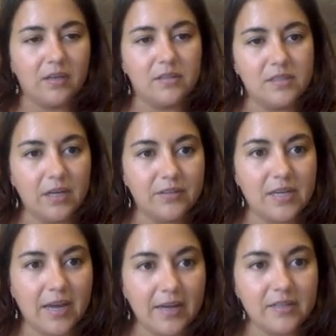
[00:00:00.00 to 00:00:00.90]

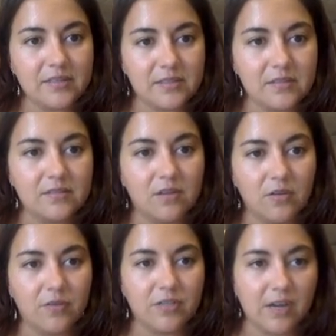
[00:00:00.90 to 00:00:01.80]
delta x
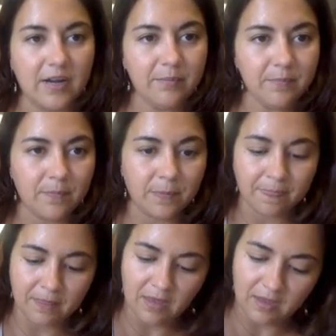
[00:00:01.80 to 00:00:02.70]
over time.
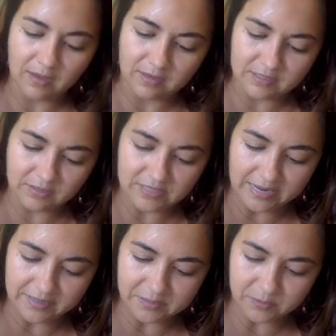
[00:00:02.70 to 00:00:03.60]
Delta
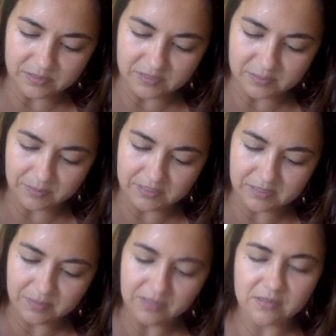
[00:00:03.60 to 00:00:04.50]
x was
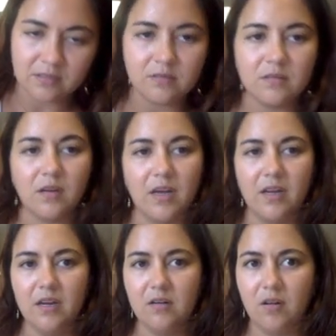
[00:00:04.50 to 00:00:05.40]
displacement, and
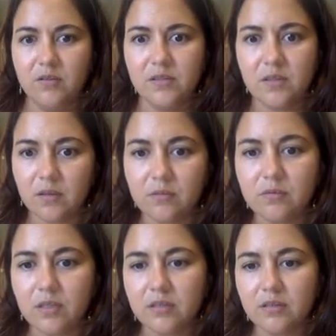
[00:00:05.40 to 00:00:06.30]
it also
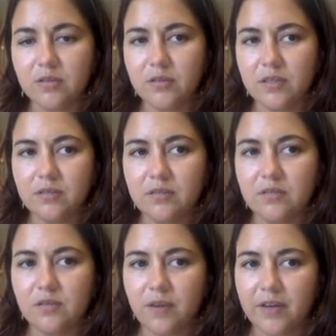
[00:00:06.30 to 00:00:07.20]
included
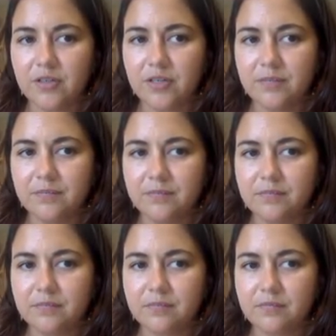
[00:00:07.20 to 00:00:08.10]
direction.
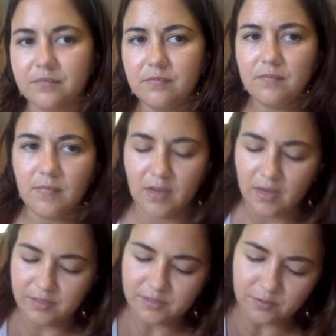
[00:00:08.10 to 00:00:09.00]

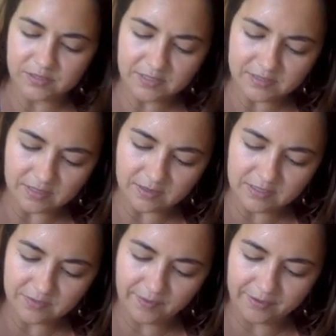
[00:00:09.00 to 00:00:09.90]
So since
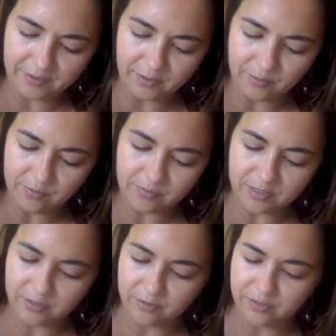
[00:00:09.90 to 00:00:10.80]
this value
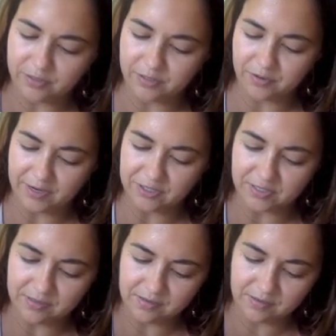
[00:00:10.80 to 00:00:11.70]
included a
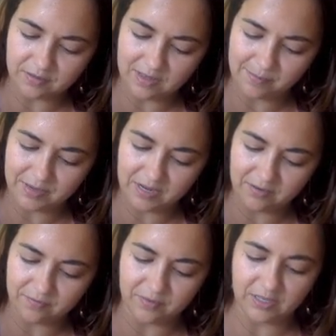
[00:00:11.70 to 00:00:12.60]
direction, that made
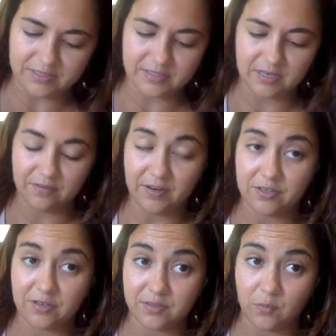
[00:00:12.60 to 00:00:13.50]
velocity a
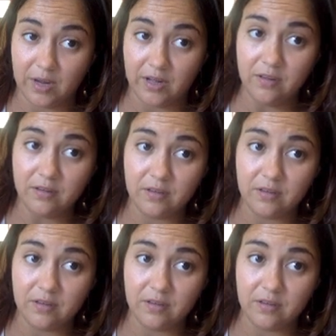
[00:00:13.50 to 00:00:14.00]
vector as well.